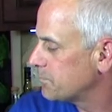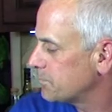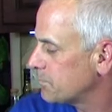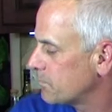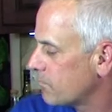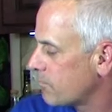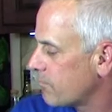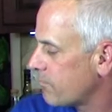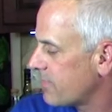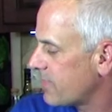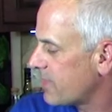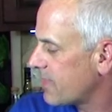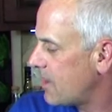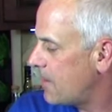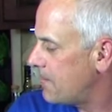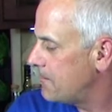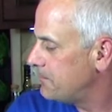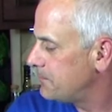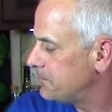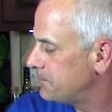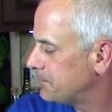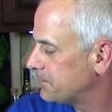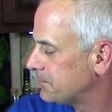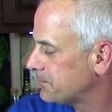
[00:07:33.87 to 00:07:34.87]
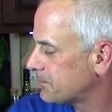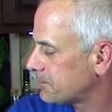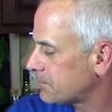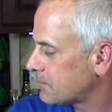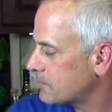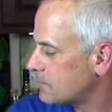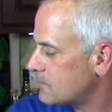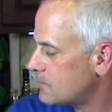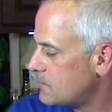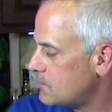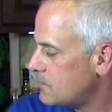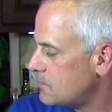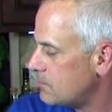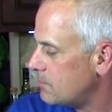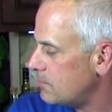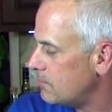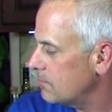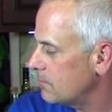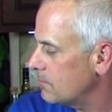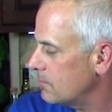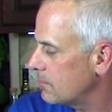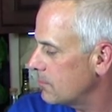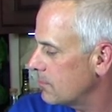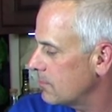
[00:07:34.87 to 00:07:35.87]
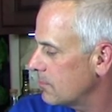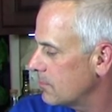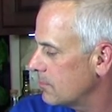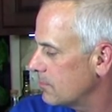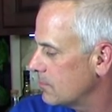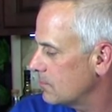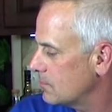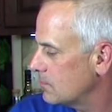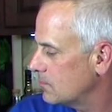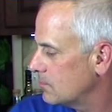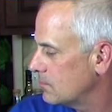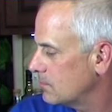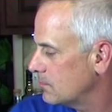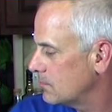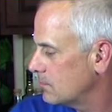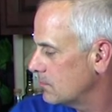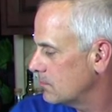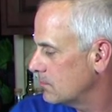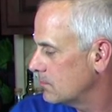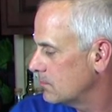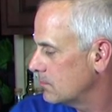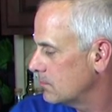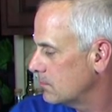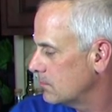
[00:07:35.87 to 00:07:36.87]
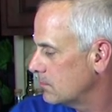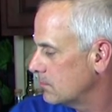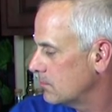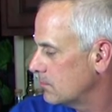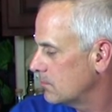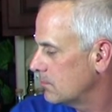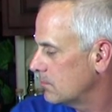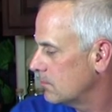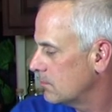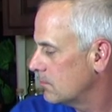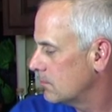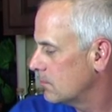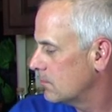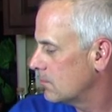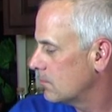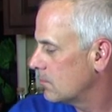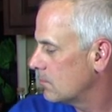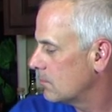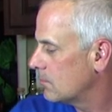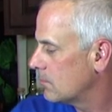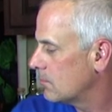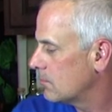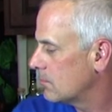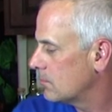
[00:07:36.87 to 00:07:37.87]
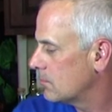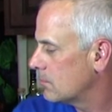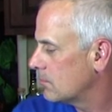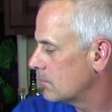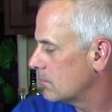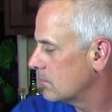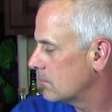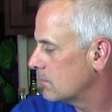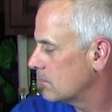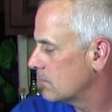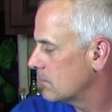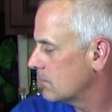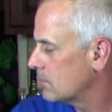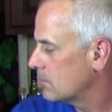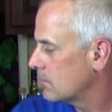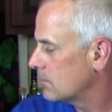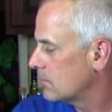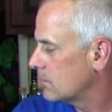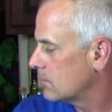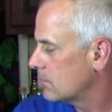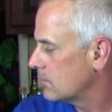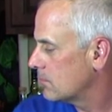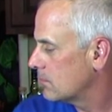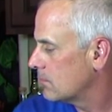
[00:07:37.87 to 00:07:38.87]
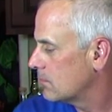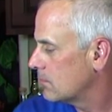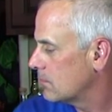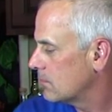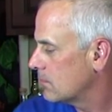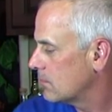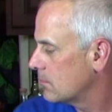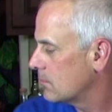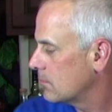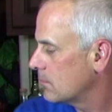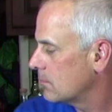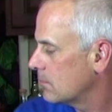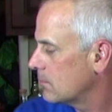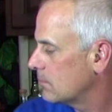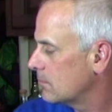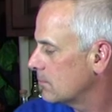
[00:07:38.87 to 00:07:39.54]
This person isn't speaking.